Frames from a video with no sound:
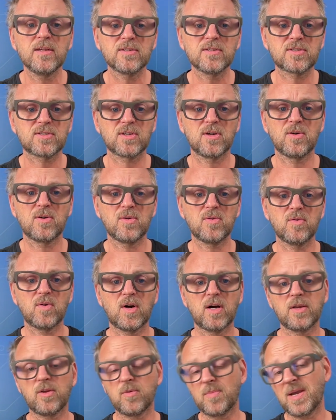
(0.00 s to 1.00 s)
So
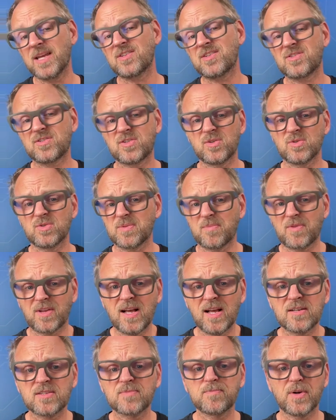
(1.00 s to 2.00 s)
uh, you may choose something
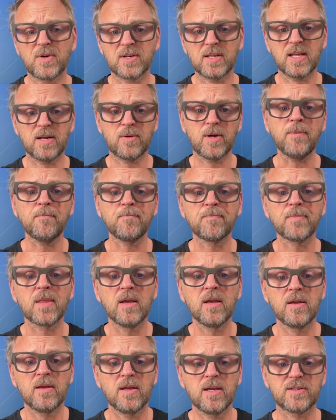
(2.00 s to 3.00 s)
else, but anyway,
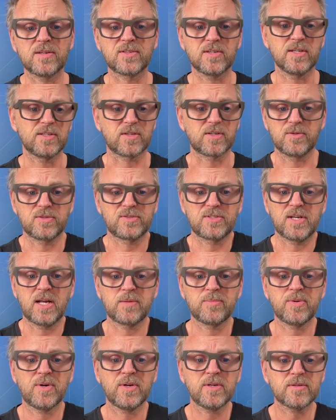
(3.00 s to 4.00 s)
it's, it's a good
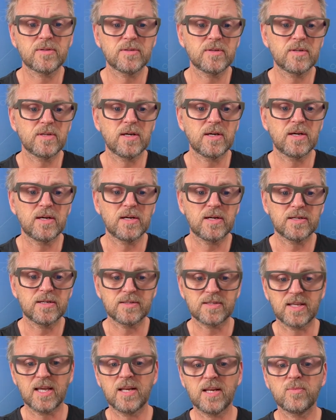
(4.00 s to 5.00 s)
starting point. Uh,
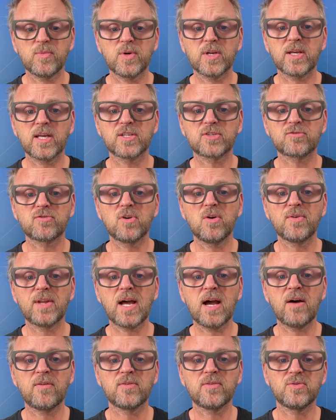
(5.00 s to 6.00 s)
then we can scroll
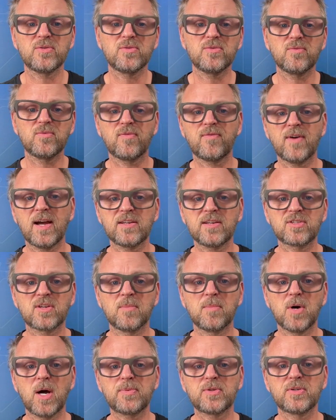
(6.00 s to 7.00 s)
down. You, you, find
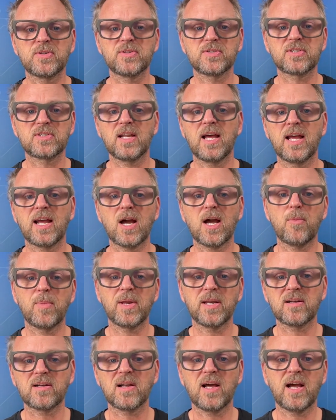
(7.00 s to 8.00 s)
some options like how
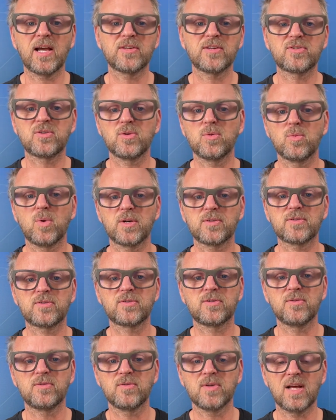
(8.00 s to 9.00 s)
many clients do you want
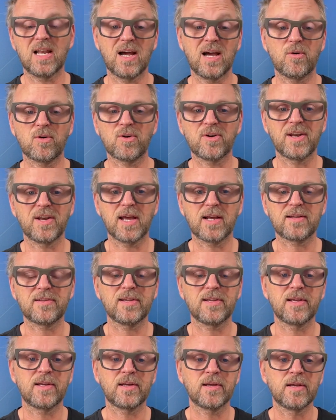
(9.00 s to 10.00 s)
to allow
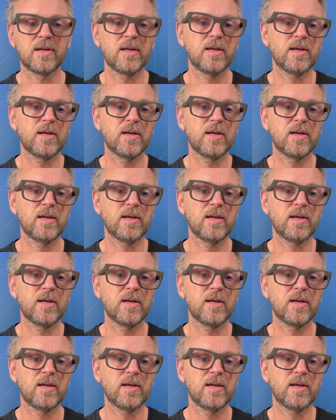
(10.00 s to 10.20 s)
connecting,